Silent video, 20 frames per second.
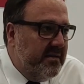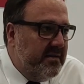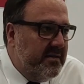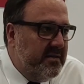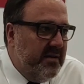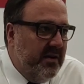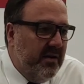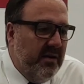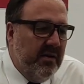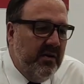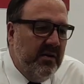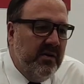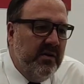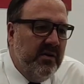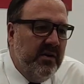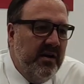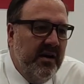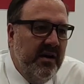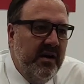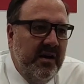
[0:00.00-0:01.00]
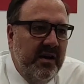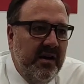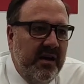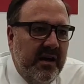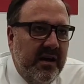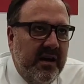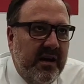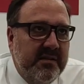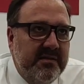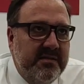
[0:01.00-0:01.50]
So
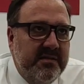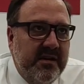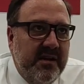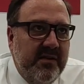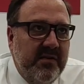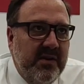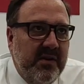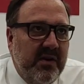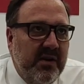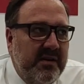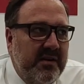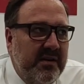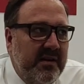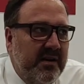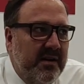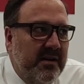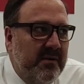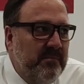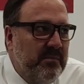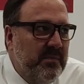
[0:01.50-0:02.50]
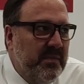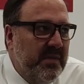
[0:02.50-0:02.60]
to give you an idea,